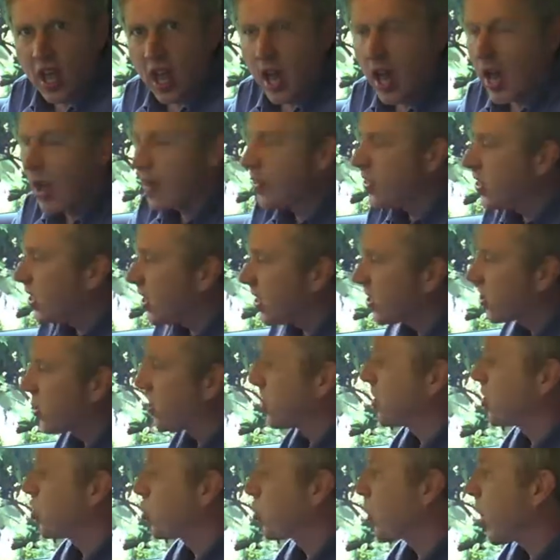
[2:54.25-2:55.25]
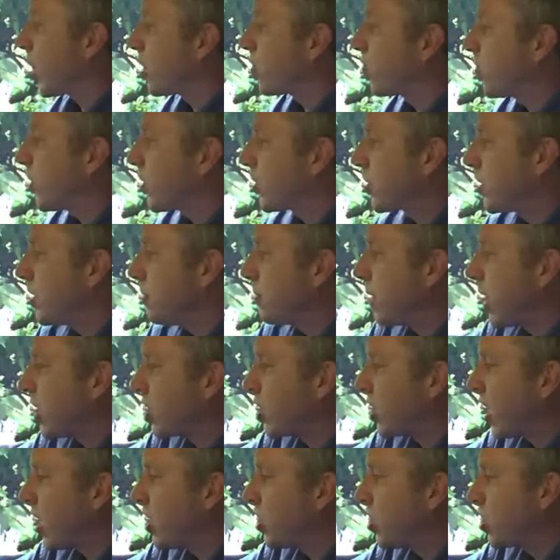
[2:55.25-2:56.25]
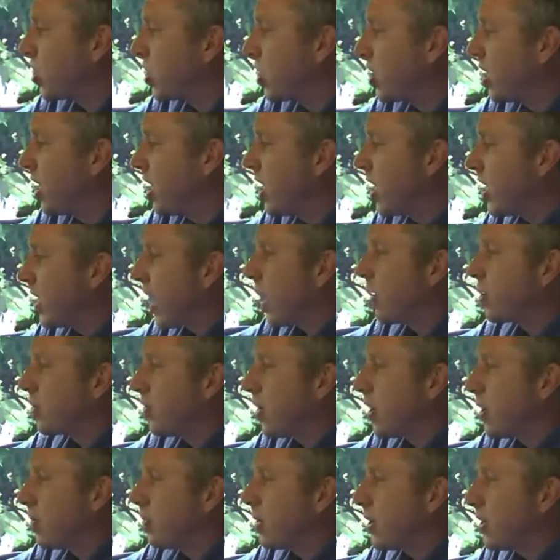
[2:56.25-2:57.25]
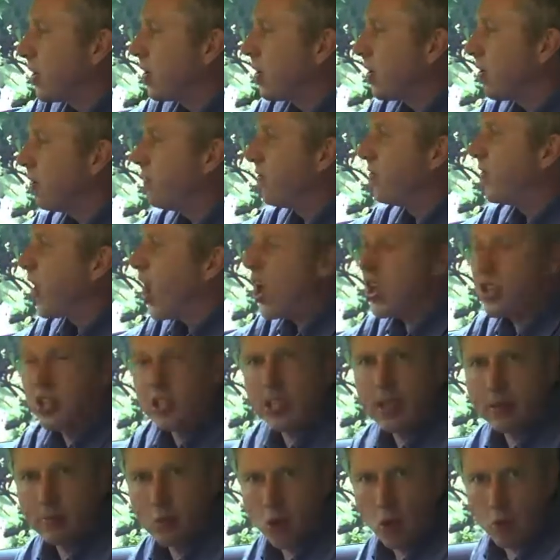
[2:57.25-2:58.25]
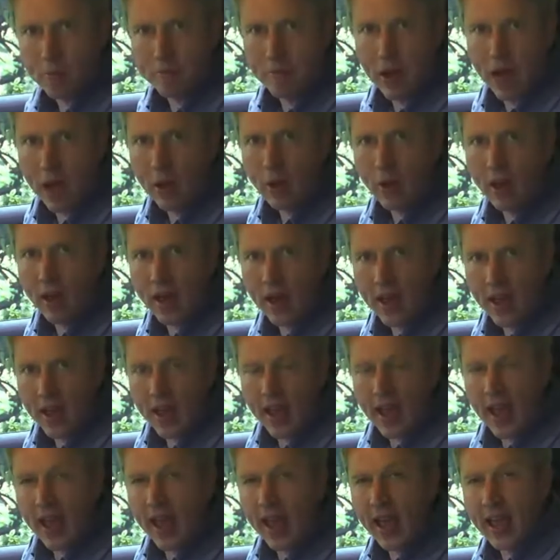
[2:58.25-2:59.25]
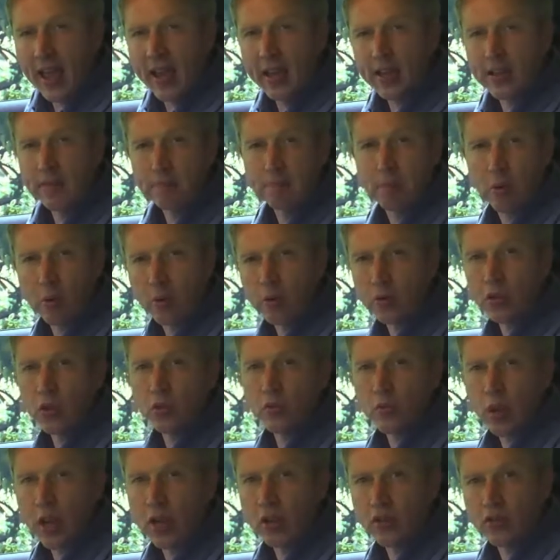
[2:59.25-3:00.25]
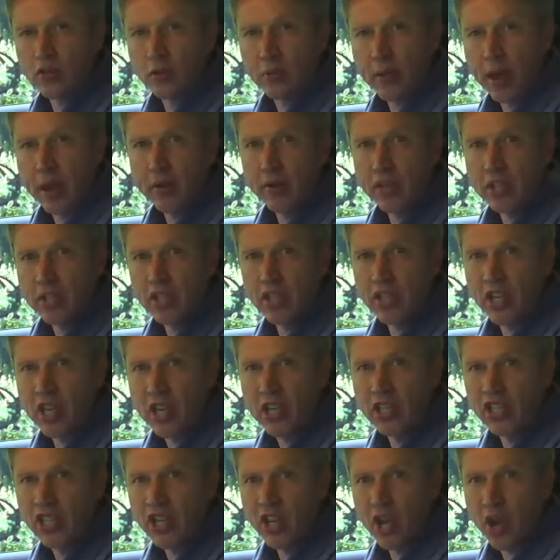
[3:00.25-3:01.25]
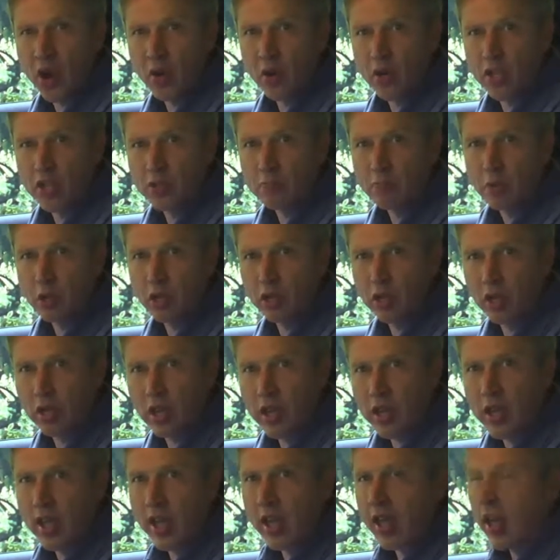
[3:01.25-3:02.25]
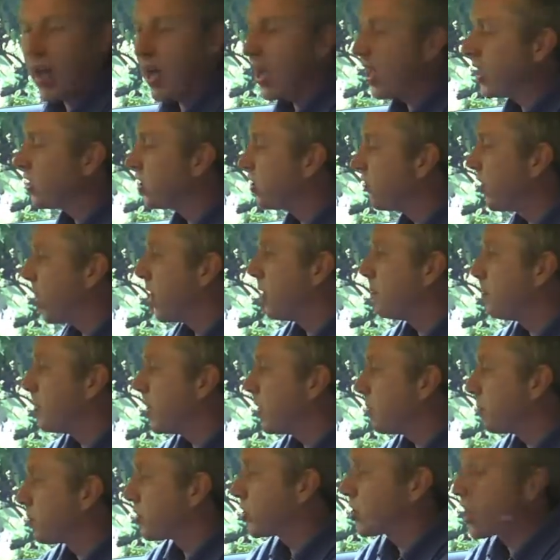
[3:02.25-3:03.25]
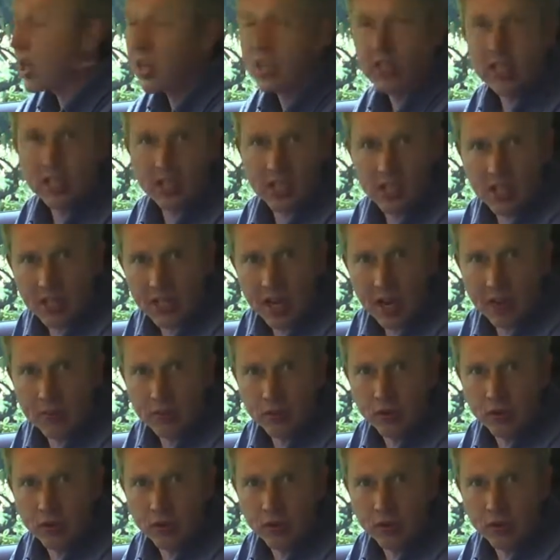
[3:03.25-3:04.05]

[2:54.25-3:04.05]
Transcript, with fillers: Uh, this transversely matched engine now developing vastly more power and borrowed direct from Audi's TTRS model, uh, developing precisely the same